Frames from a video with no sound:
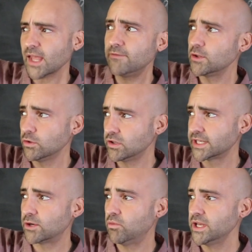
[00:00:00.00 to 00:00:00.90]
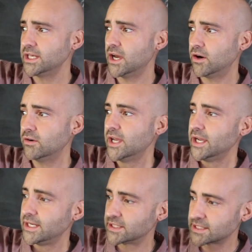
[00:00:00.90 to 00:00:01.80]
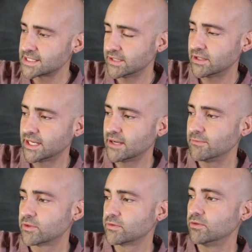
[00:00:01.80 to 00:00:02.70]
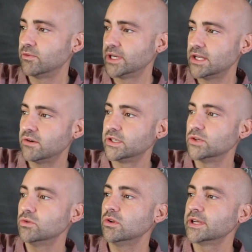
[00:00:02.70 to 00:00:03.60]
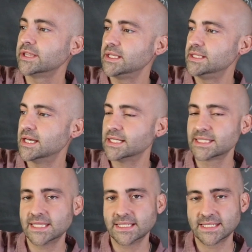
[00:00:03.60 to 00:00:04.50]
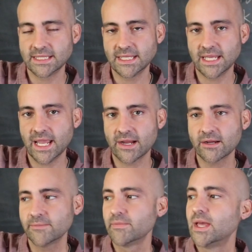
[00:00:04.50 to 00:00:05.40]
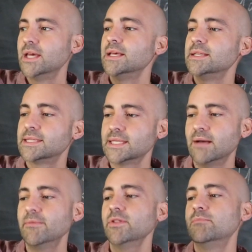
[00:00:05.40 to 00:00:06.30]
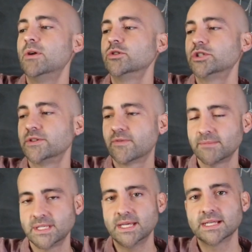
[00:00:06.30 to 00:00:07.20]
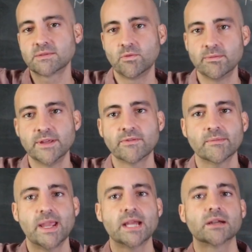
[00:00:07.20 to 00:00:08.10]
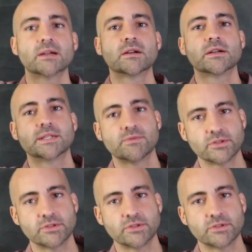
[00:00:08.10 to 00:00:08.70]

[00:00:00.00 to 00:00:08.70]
If you look in a window and there's sunlight coming through the window and you look at the dust that's in the air, some of the motion from the dust will be from air currents.